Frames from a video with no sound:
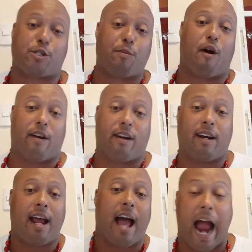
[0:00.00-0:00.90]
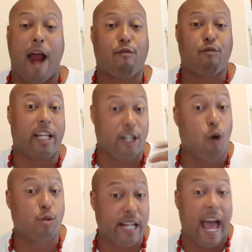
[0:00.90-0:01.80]
smart. I really know
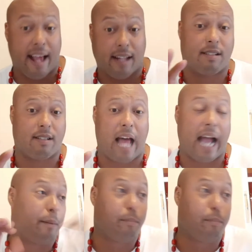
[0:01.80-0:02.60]
stats. I can